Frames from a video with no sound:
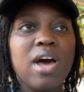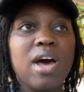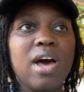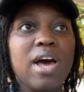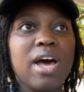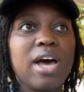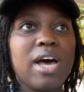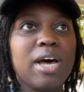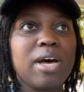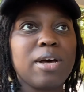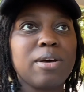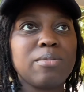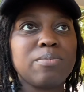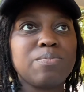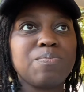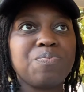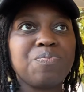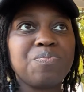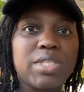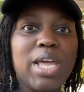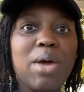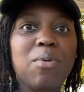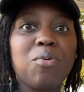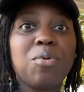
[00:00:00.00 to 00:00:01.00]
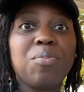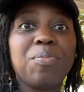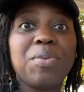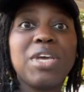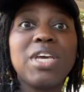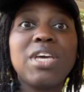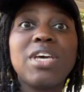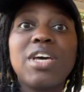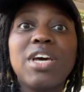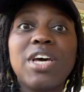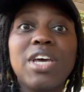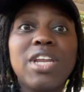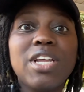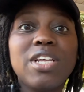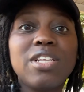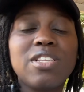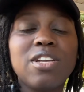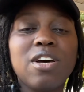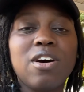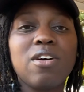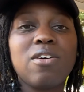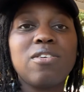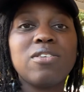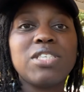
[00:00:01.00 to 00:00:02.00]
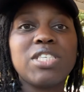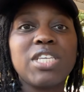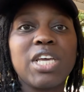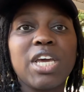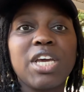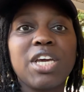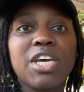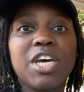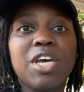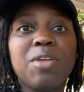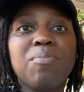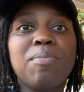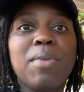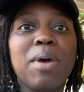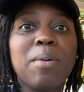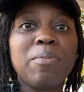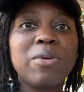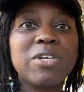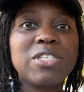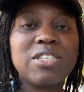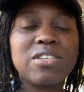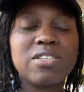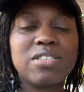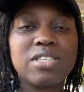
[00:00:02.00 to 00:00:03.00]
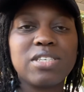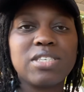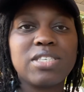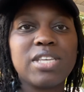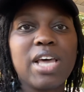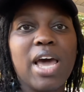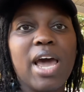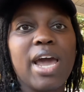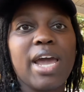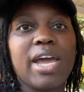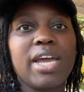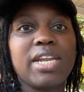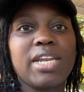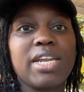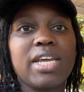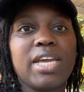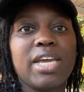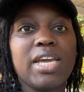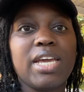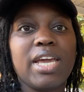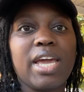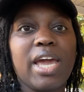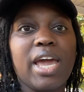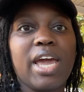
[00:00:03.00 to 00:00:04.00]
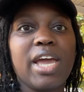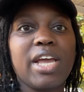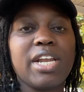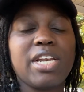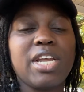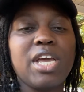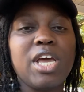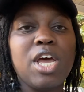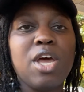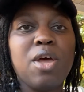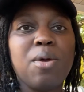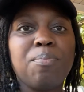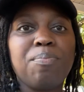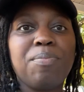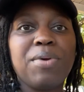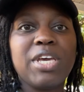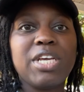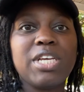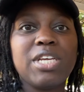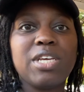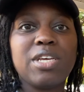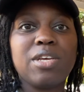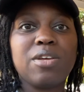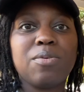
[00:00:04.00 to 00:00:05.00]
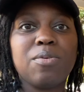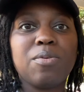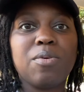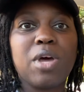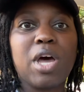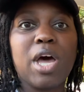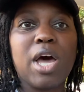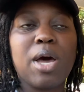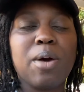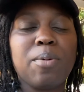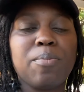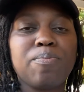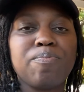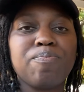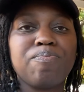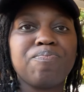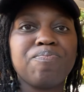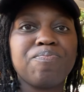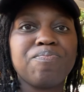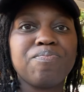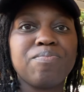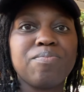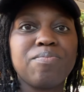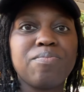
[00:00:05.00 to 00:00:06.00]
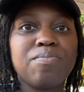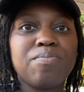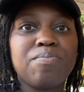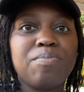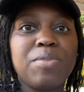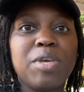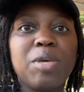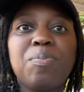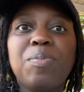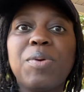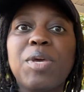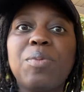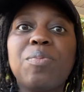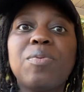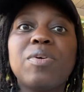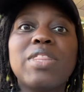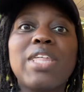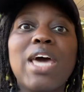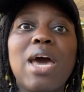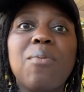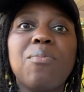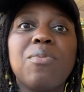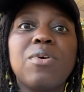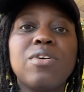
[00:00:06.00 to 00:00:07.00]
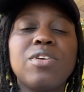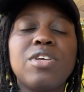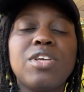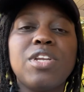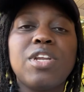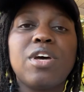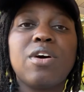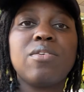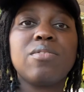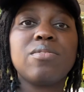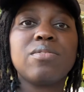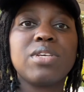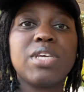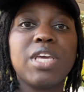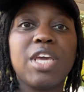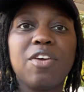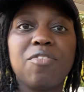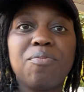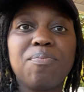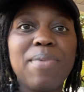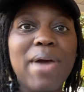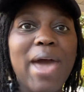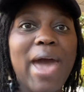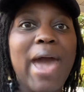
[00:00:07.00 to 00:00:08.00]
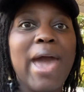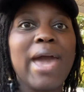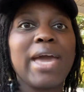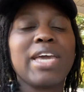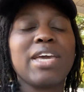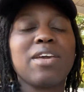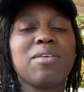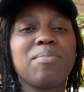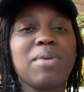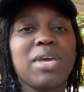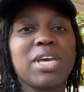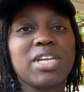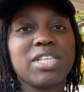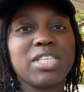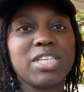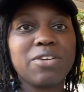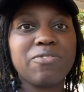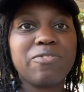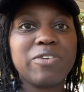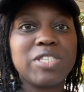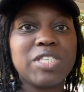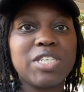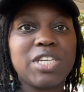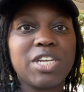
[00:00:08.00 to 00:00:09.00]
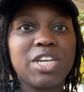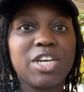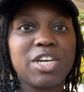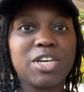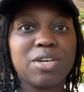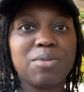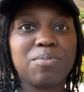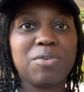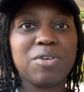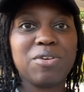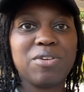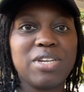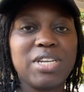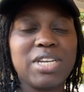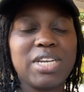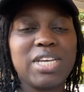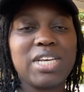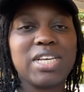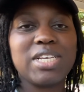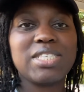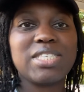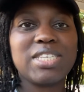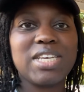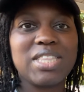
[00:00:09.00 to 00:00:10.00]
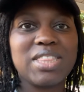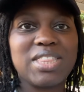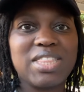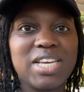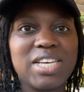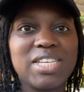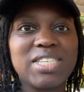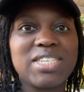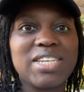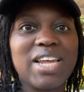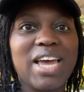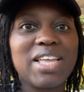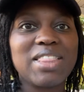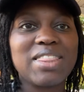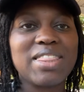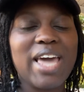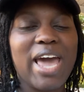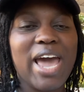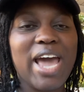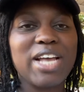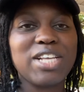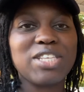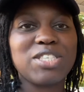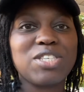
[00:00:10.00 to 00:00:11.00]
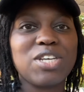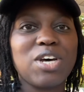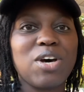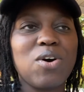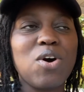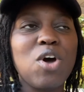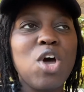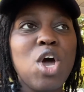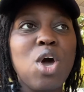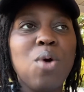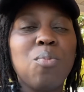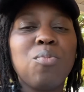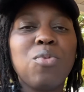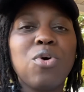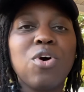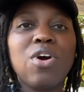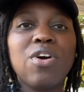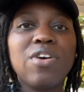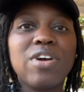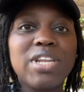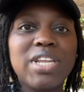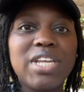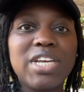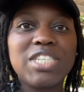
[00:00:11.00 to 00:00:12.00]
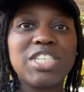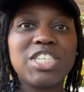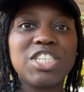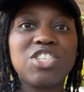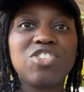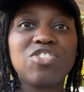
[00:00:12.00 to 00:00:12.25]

um, that will be good adults and good members of society and be um, be people that will, you know, give back and make a difference in their communities and things like that. So morally, just